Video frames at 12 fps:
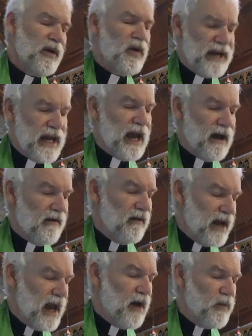
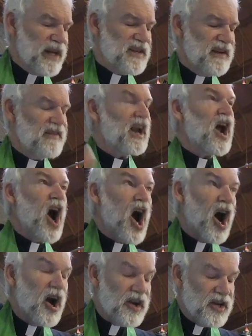Yeah, we see the
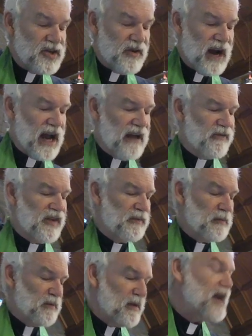car you drive. We
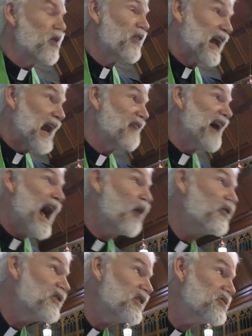may know the kind of
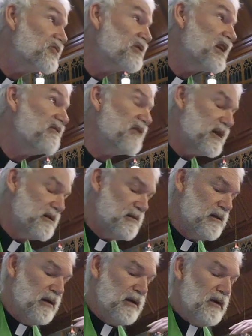house that you live
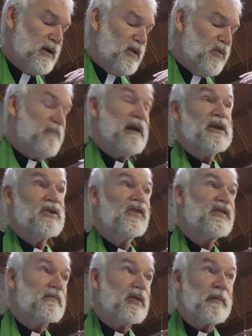in. We may know
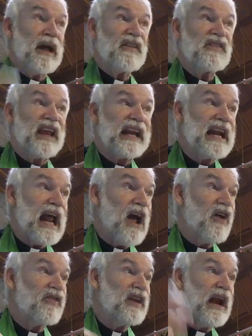something about a second
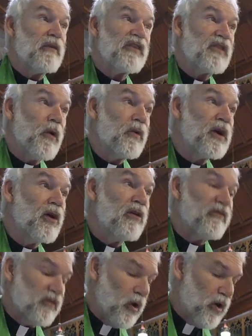house in Arizona or
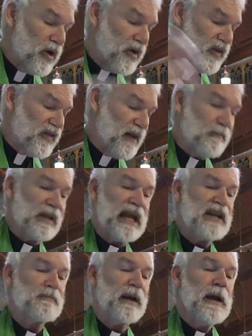Florida or
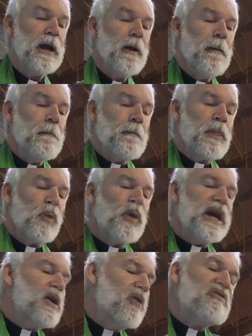someplace, but
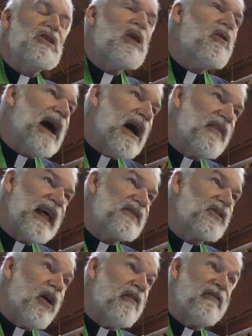we don't know how
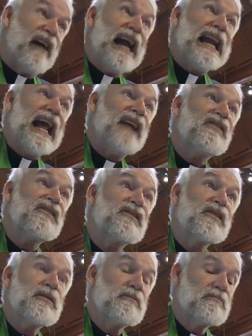that's all financed.